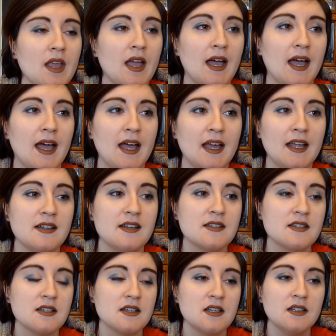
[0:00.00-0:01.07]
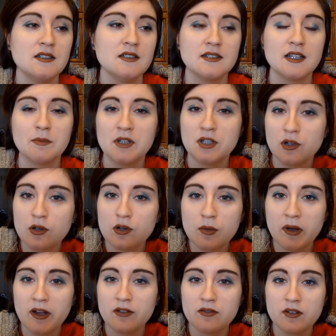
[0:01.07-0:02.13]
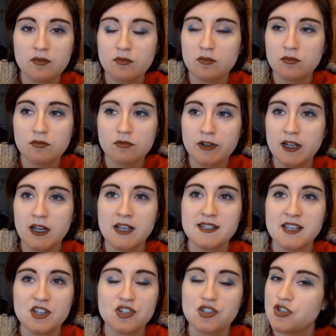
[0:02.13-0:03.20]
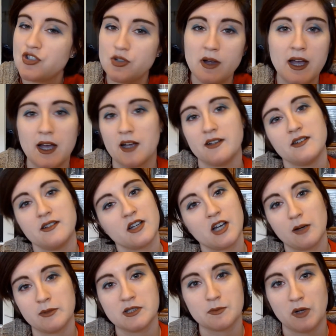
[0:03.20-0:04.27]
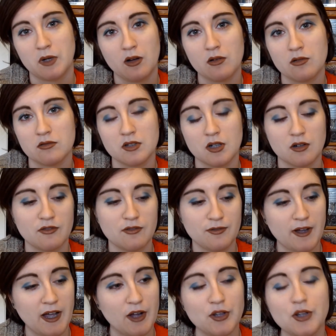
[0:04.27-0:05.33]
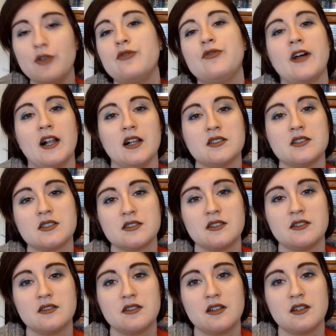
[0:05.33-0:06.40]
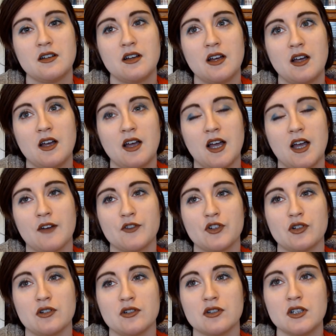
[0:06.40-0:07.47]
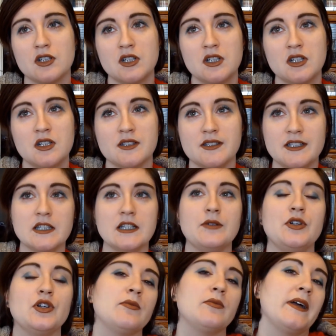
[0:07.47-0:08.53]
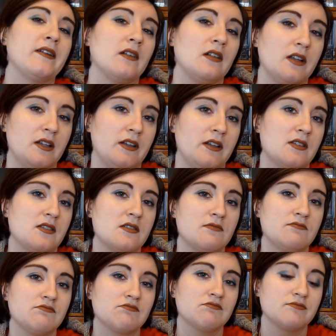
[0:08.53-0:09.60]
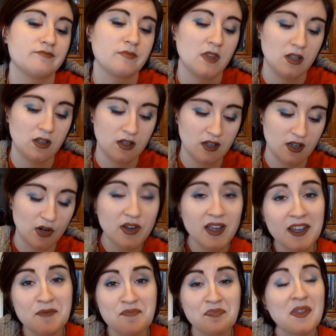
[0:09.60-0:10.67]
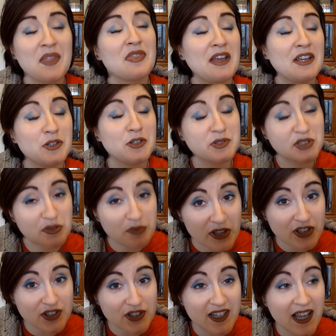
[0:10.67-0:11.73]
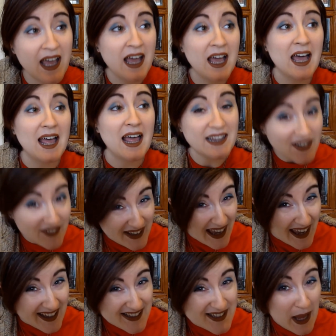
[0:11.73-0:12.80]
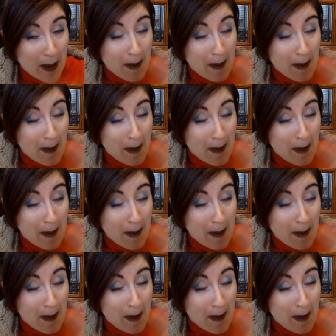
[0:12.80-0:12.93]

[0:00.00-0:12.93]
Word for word: And let me know about realizations you had in the comments below of how you felt after dealing with your mental illness. Okay, thank you so much. I love you guys.